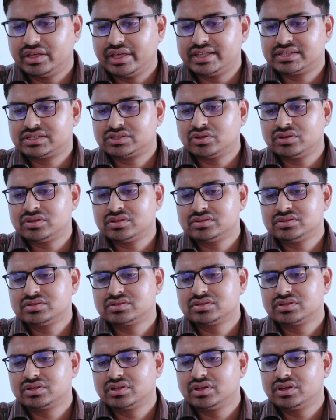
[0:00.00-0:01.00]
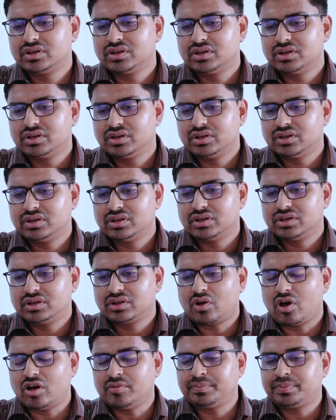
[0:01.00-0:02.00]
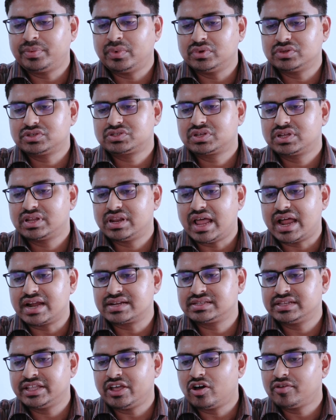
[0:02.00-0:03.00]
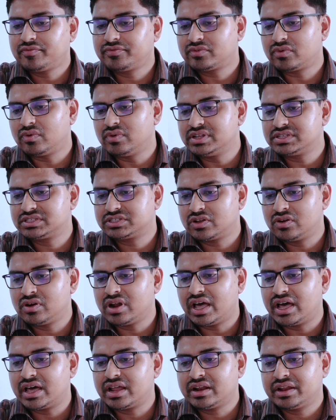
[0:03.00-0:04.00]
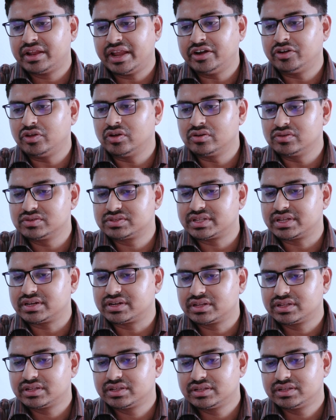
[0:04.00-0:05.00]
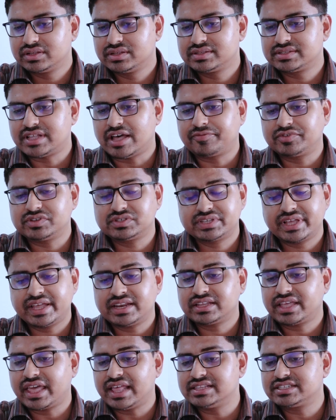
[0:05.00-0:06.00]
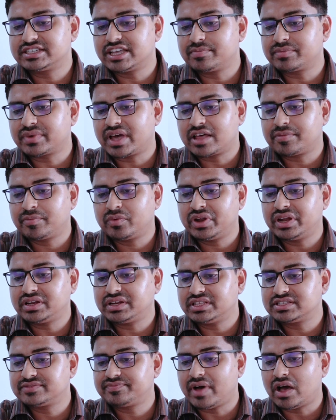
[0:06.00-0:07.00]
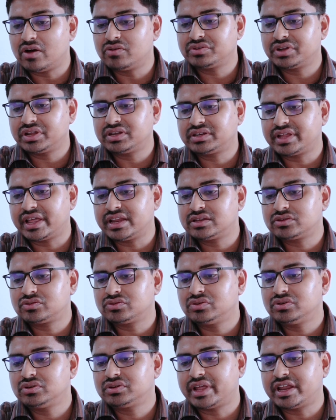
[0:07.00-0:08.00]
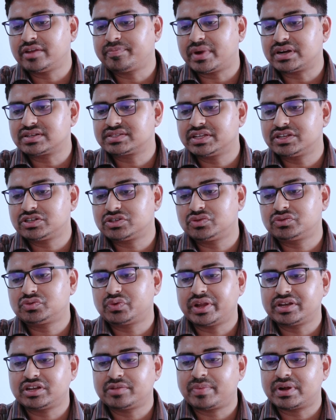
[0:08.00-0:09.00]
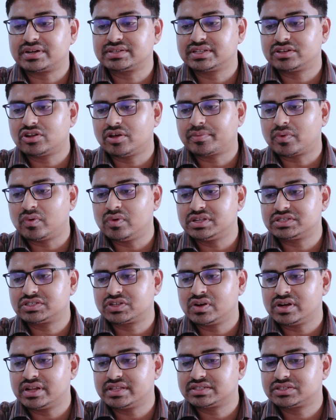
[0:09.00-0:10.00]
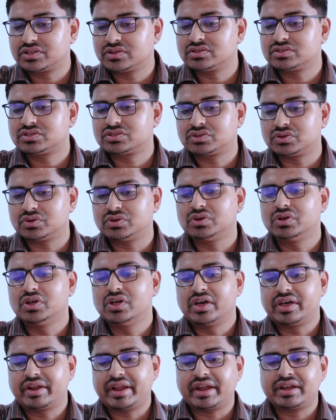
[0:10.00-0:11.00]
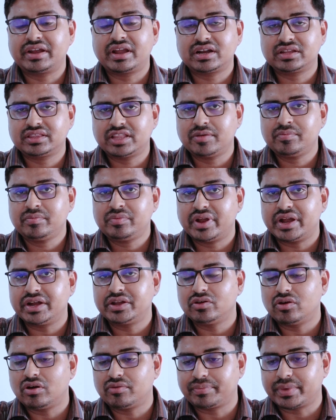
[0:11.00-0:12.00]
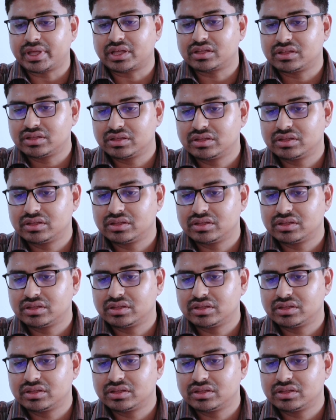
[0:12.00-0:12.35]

Stones composed largely of cholesterol are radiolucent. Sufficient calcium carbonate is found in 10% to 20% of cholesterol stones to render them radio-opaque.